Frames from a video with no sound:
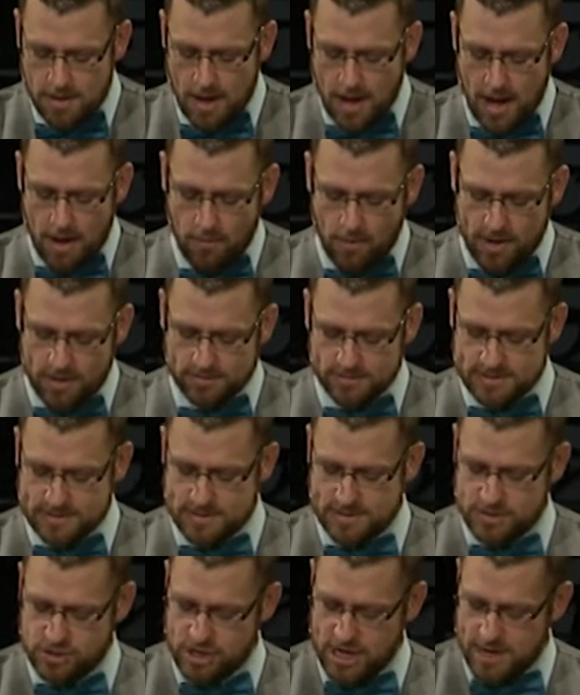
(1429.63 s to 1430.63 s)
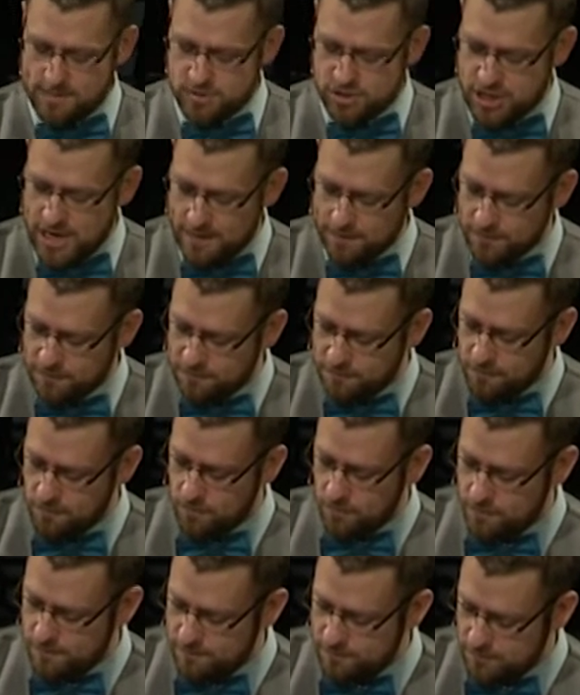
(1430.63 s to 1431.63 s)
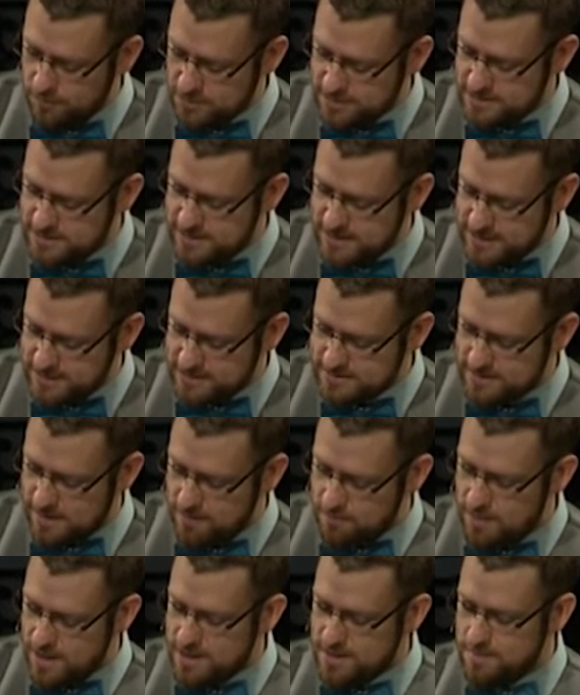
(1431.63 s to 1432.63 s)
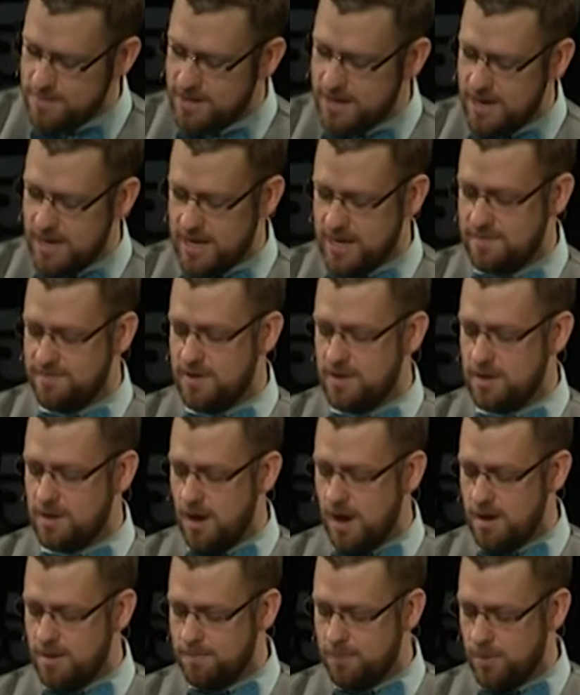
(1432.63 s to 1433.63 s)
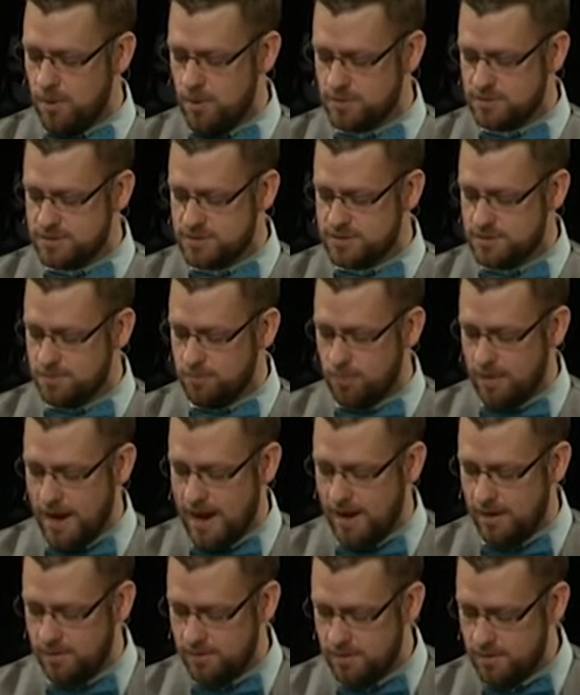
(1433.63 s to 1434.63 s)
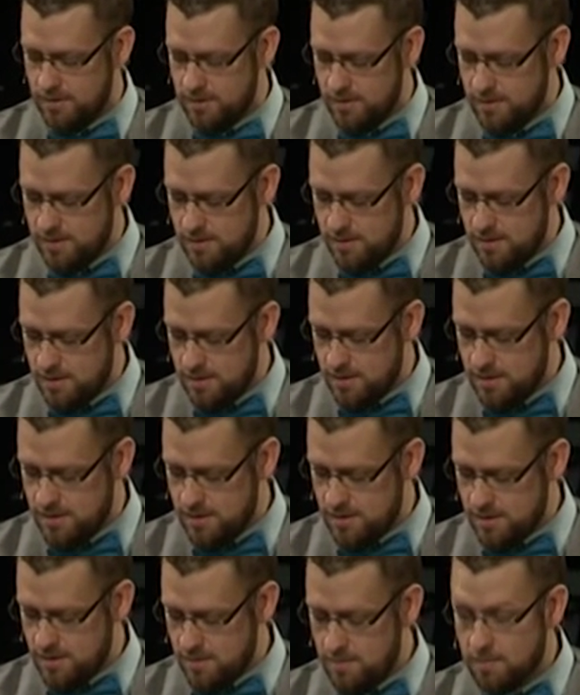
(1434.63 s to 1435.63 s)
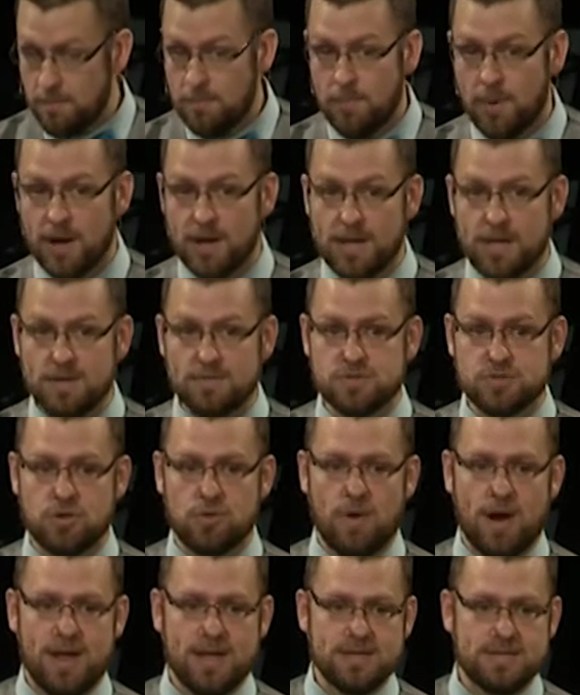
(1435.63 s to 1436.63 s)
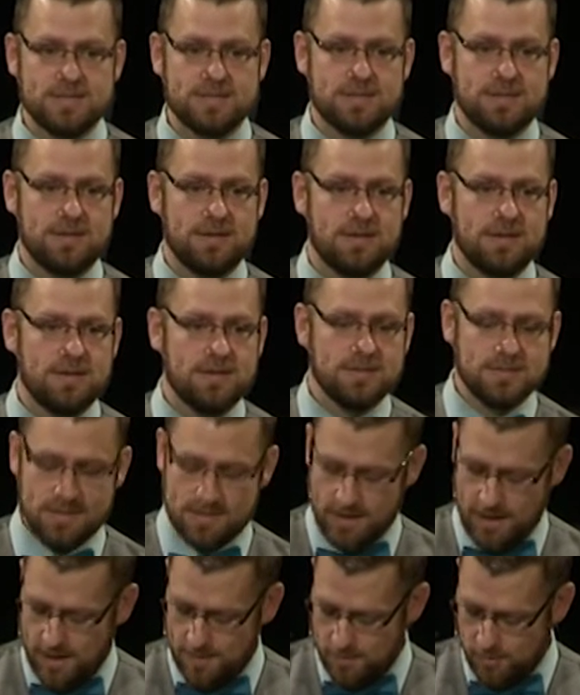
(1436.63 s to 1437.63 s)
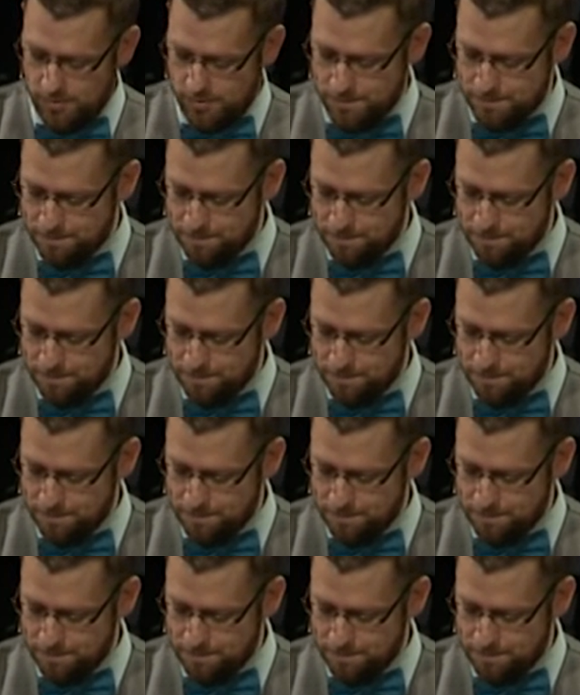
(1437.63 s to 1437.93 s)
I want you to listen to James chapter 4 and verse 6. I read the beginning of it. God opposes the proud, but gives grace to the humble.